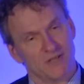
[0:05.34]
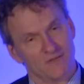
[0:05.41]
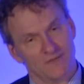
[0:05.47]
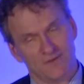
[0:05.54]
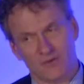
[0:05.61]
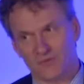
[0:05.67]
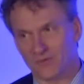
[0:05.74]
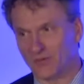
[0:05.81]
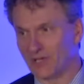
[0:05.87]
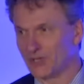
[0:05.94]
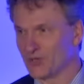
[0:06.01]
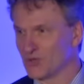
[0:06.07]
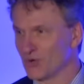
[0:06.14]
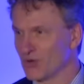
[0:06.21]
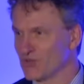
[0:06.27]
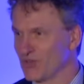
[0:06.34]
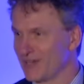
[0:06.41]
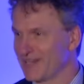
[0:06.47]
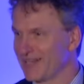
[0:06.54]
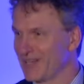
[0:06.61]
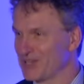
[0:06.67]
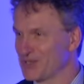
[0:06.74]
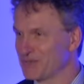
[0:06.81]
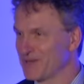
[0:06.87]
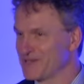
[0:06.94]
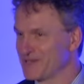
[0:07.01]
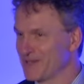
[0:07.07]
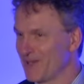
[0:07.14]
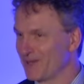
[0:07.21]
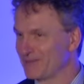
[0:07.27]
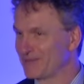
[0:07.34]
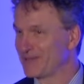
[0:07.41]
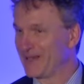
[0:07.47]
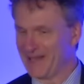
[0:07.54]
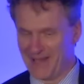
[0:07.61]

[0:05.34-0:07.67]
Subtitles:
Fund for Lake George, I had to catch myself,